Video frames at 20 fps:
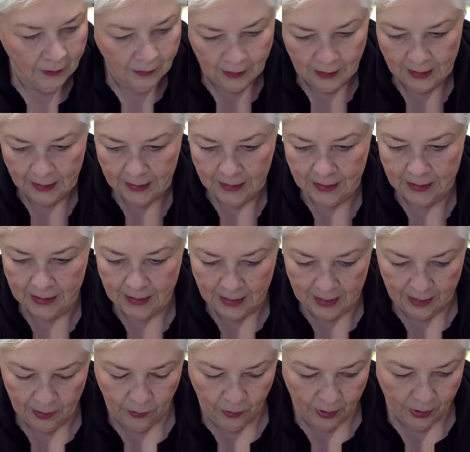Let's
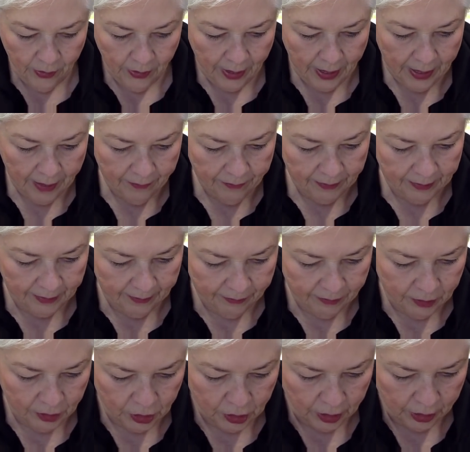see, what do I have left
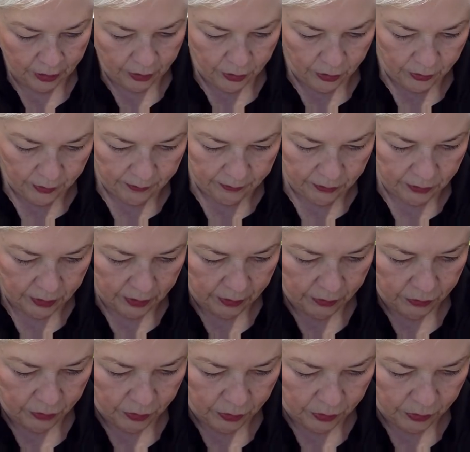to show you? I've
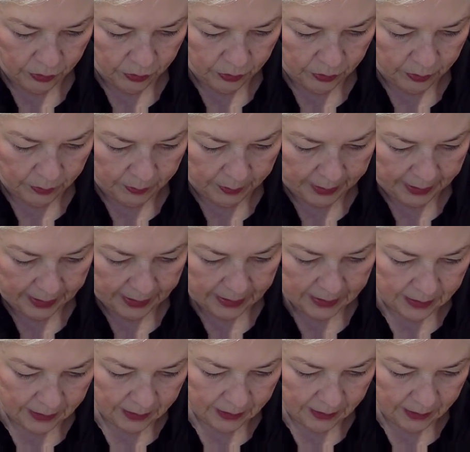shown you the
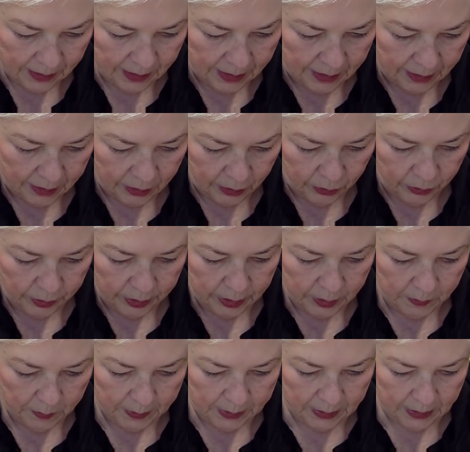panda and the
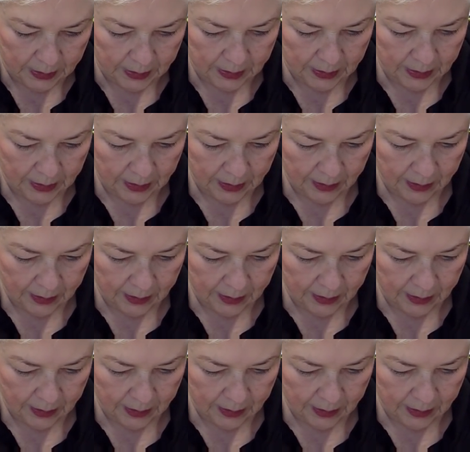Christmas